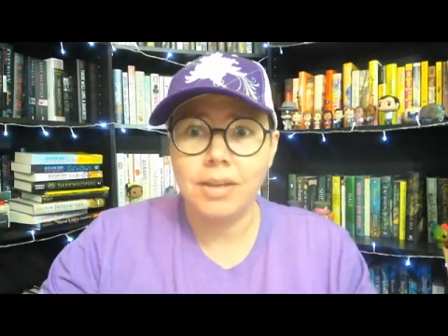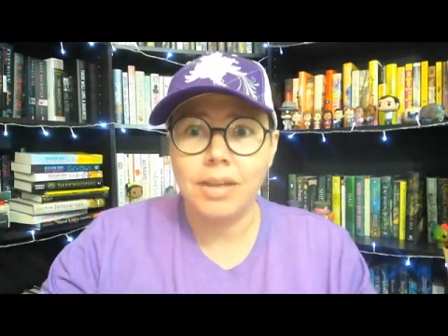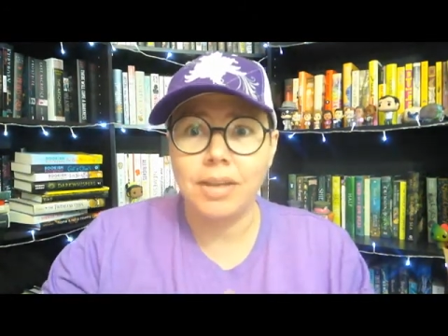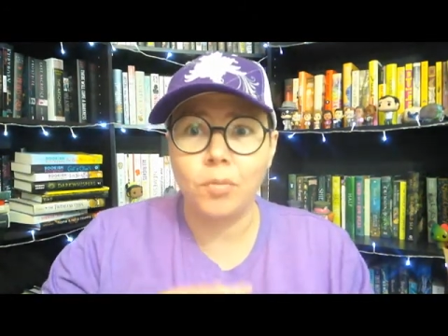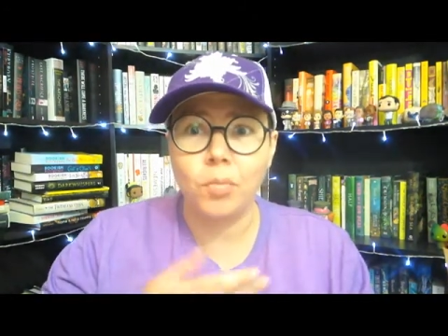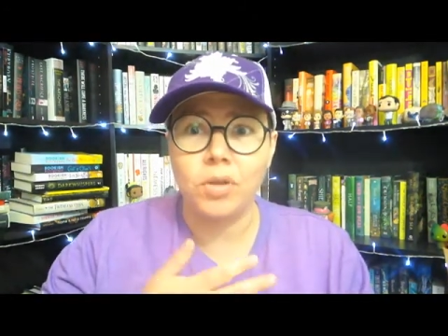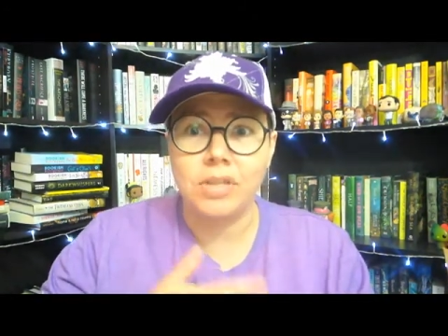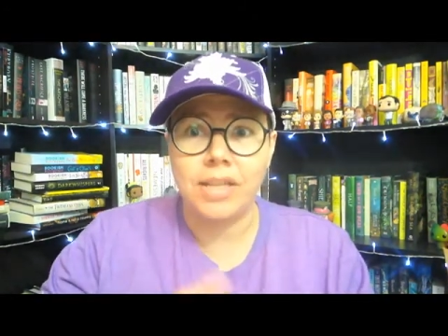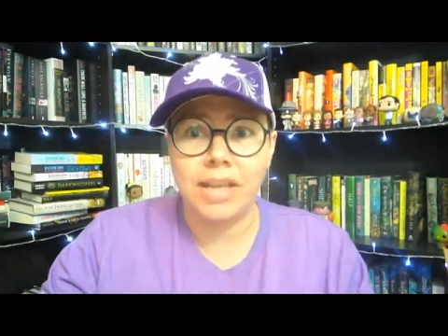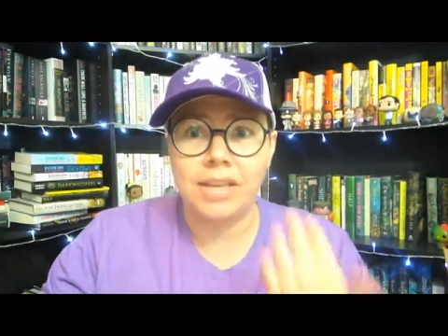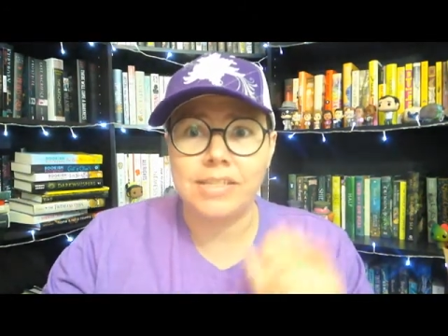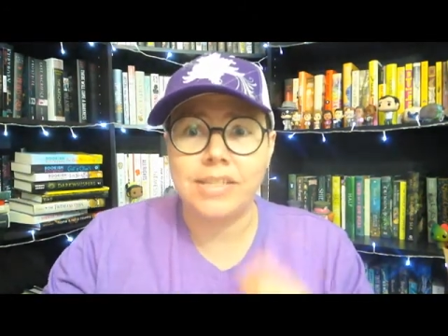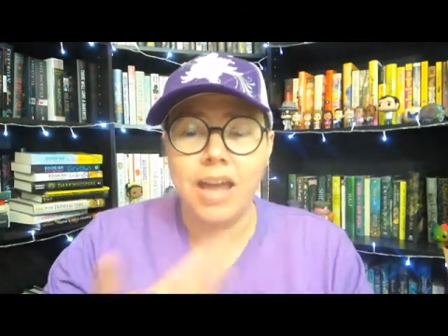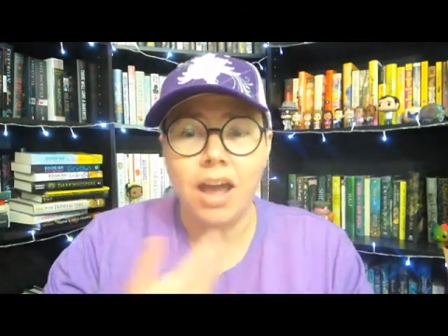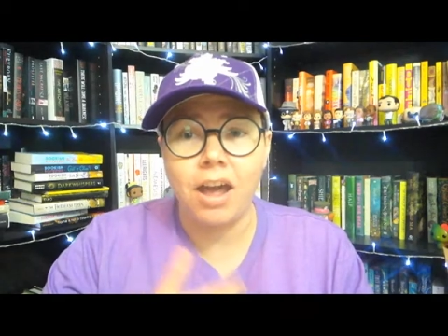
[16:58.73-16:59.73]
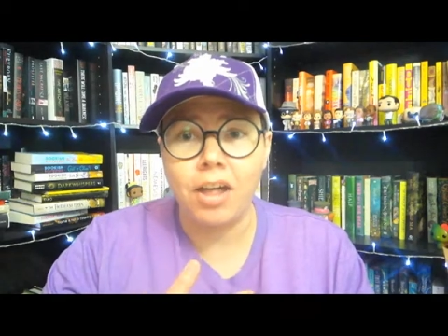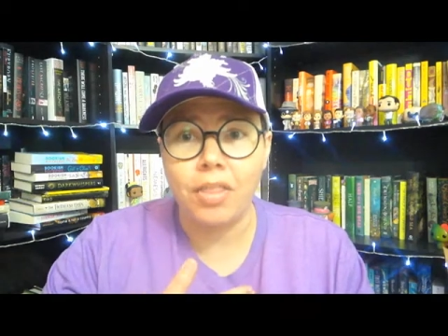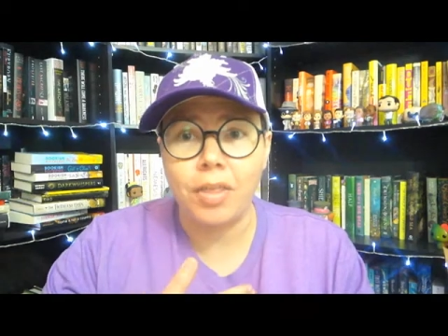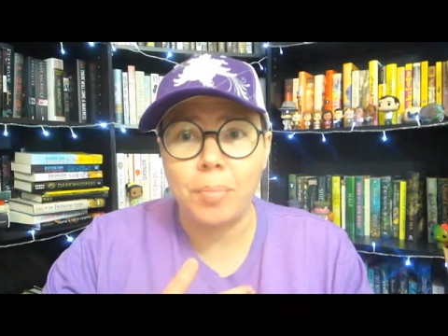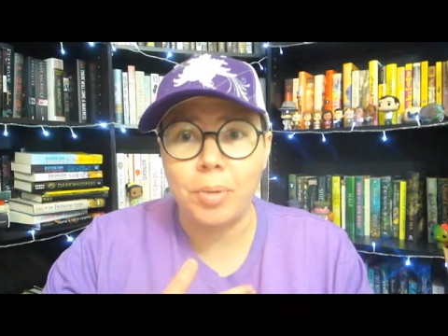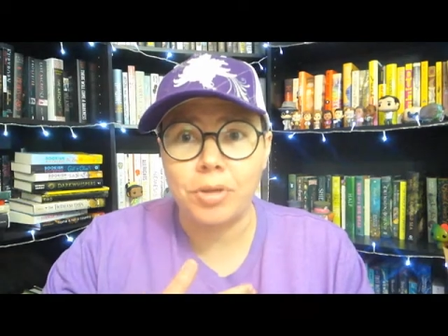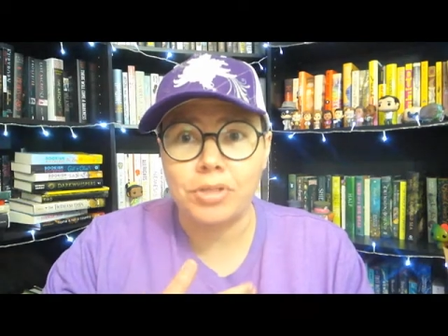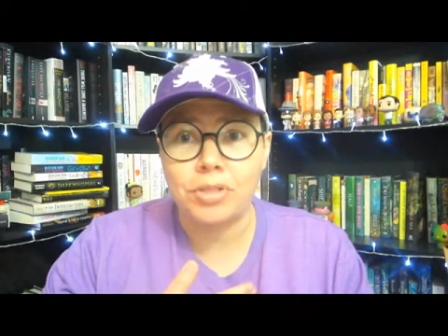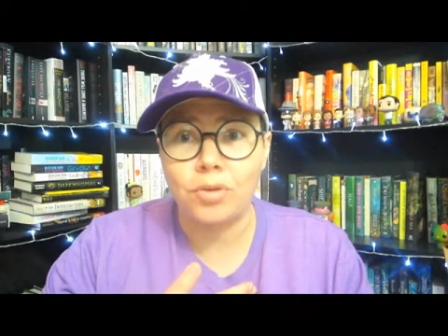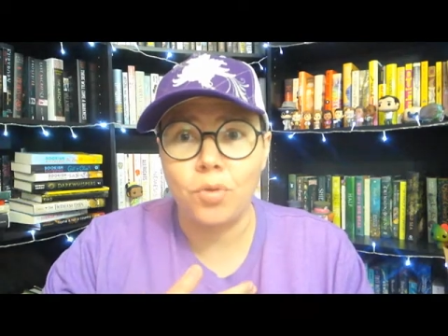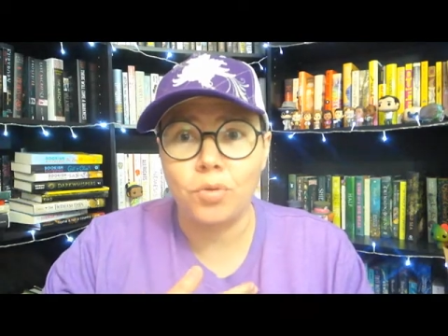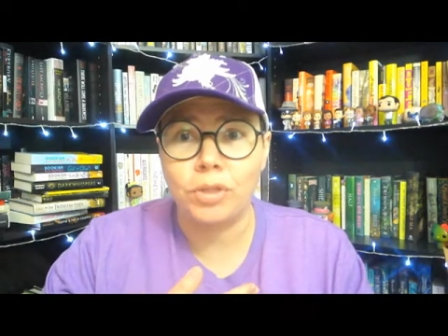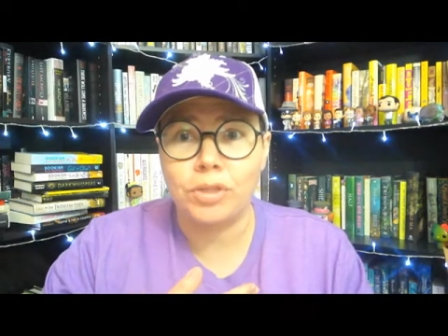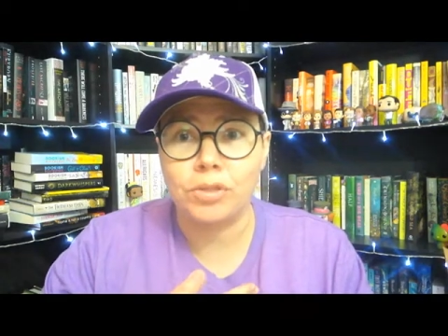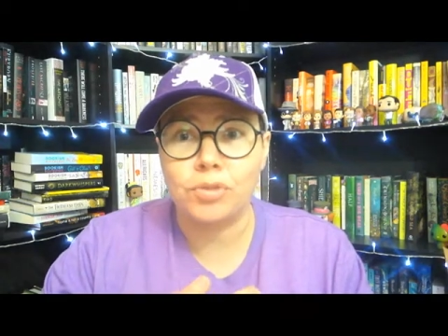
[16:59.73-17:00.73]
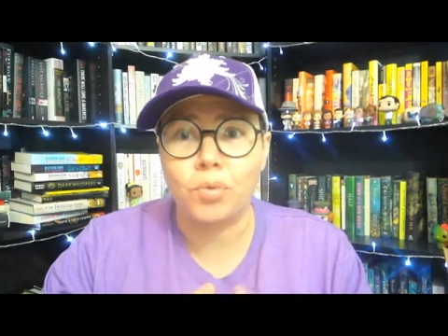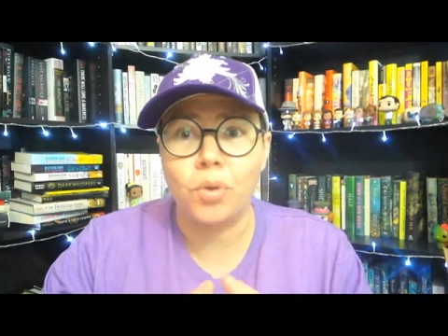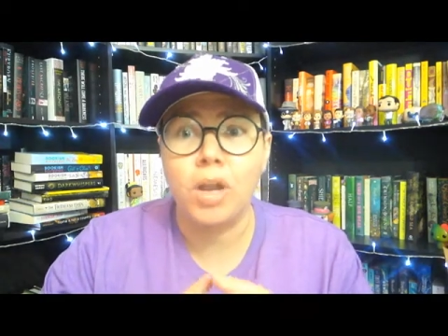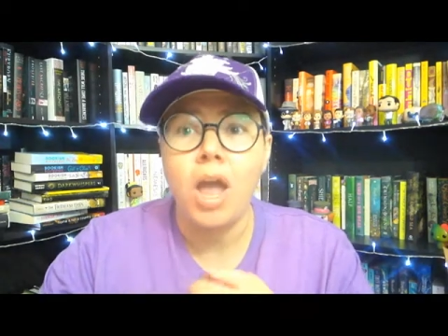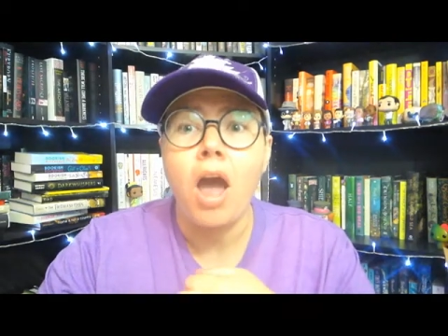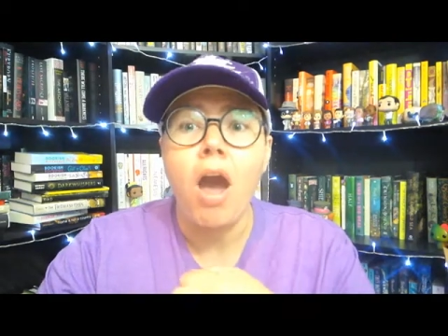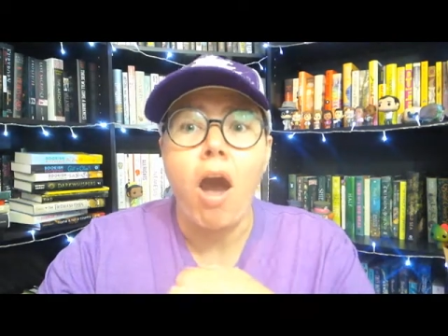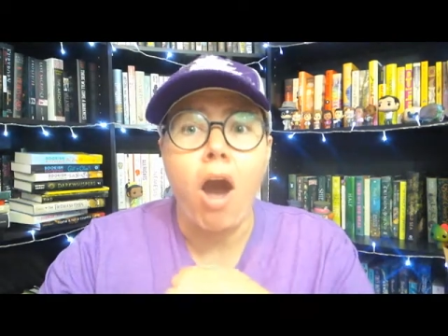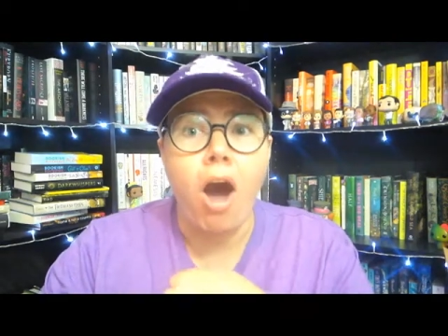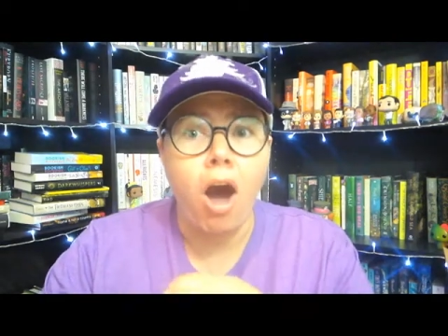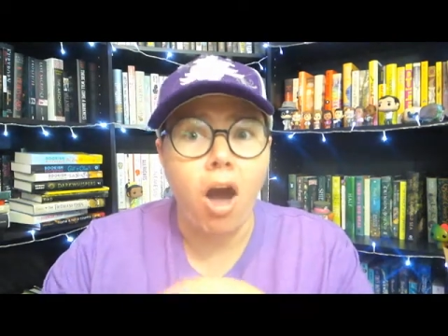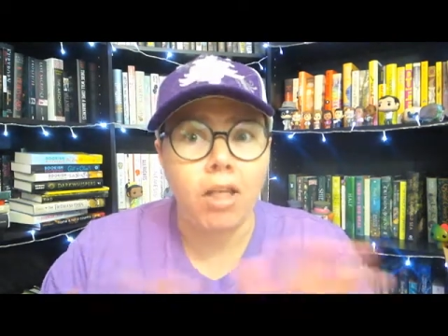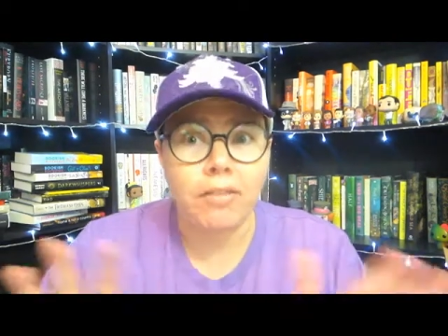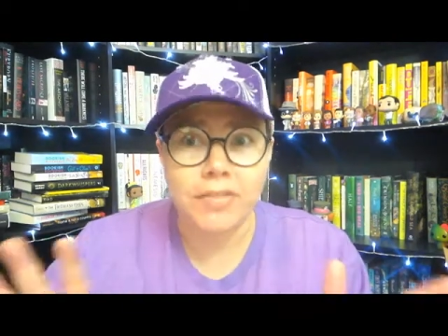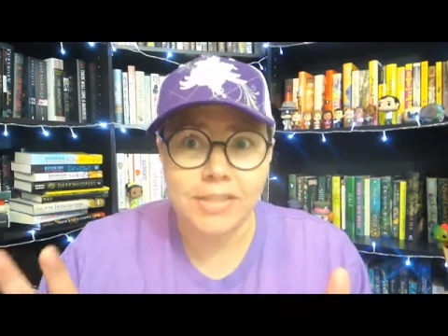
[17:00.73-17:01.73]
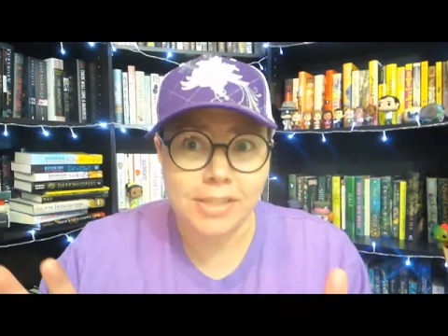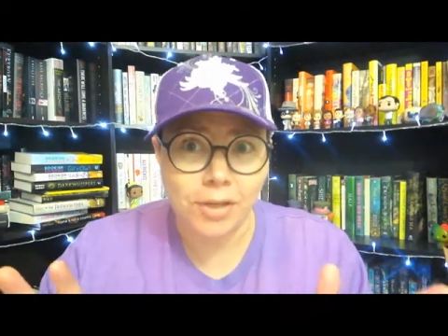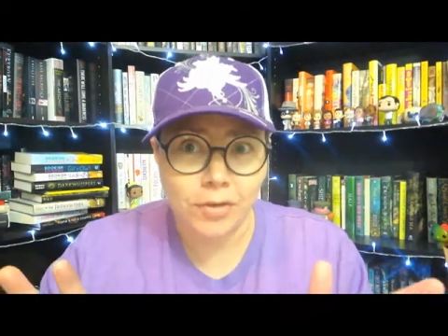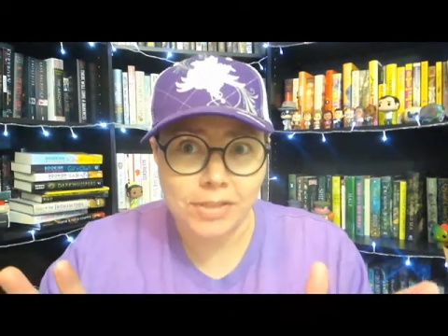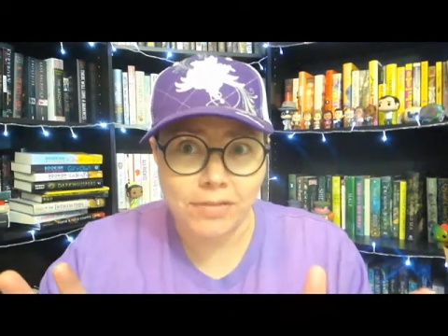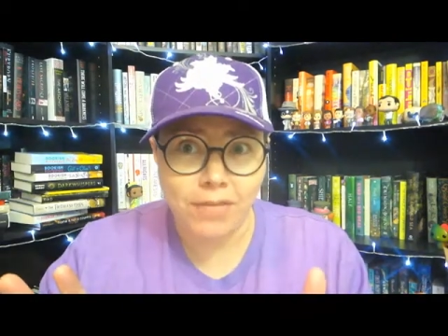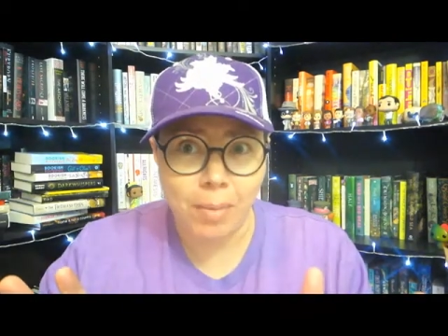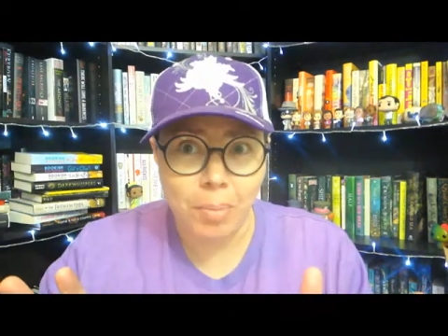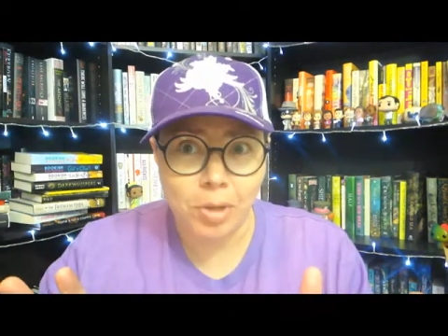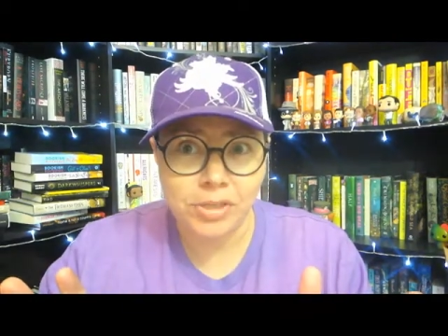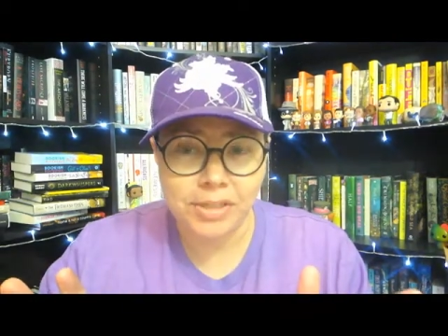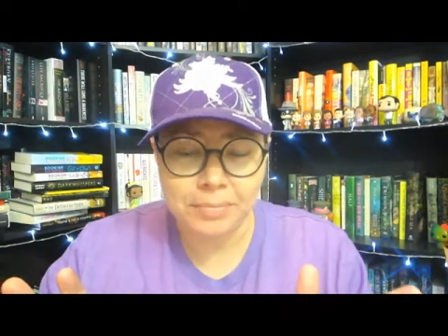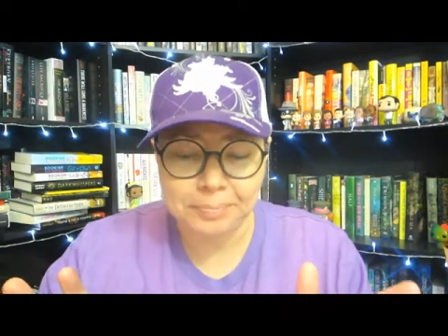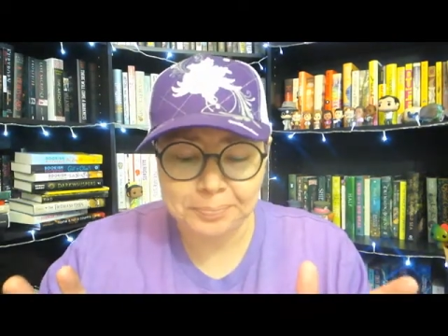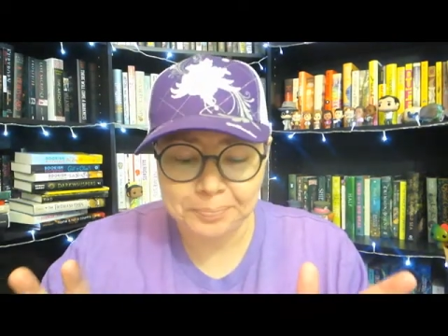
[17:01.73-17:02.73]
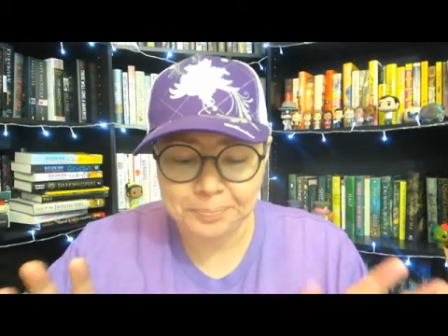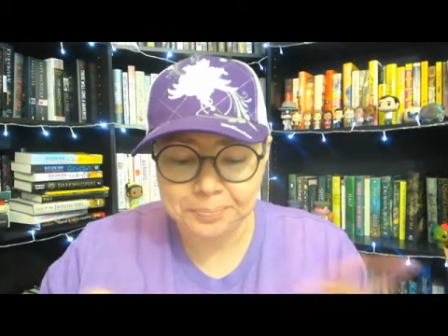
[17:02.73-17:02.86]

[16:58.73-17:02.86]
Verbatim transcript: it will then tell the person holding the sword all of the secrets of that person.